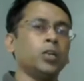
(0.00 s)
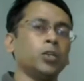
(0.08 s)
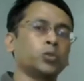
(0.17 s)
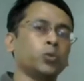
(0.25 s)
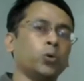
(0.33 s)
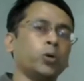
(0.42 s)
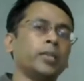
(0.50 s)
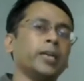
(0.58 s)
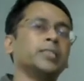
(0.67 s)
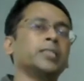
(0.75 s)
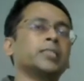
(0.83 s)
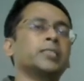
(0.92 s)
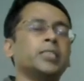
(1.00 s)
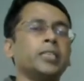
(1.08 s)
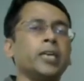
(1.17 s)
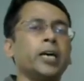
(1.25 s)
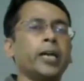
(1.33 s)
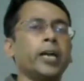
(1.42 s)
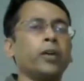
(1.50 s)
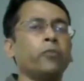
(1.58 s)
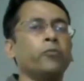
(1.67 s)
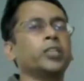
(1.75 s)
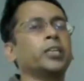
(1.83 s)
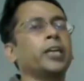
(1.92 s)
so there is a c array
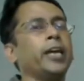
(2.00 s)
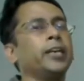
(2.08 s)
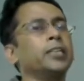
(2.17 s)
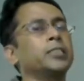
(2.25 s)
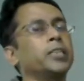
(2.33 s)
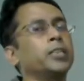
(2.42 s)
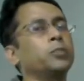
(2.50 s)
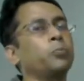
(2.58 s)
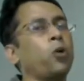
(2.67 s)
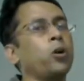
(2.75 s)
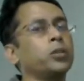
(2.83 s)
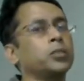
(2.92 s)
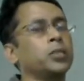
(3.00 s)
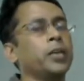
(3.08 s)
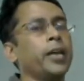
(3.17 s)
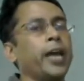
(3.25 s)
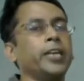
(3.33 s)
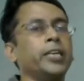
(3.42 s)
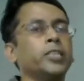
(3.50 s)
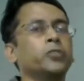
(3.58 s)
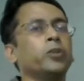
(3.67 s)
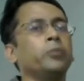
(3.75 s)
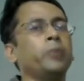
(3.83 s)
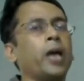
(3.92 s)
with k distinct blocks and each
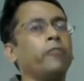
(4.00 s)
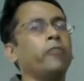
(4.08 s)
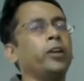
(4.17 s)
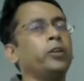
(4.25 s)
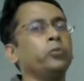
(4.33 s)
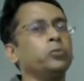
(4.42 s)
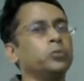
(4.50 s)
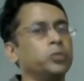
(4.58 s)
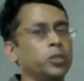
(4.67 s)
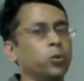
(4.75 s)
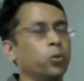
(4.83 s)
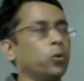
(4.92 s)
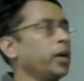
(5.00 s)
will have value 0.